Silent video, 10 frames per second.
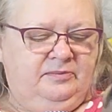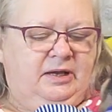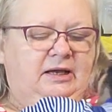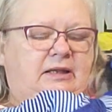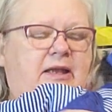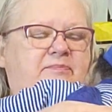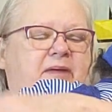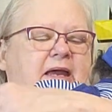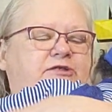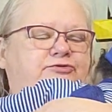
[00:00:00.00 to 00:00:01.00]
But
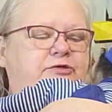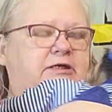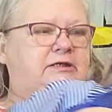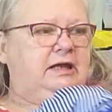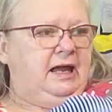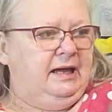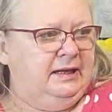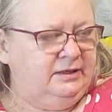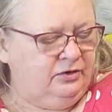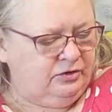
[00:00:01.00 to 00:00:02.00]
Patrick and I